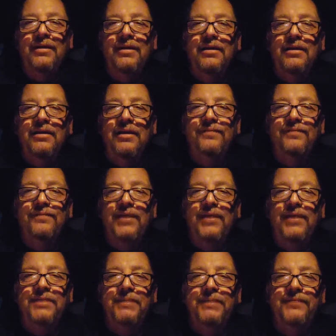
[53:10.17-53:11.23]
on
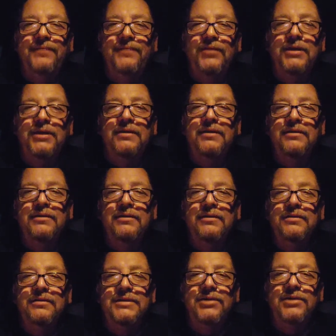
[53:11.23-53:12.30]
Finding Bigfoot.
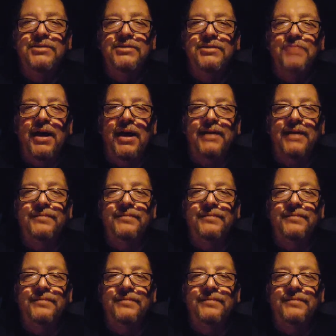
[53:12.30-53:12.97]
Sierra Spy.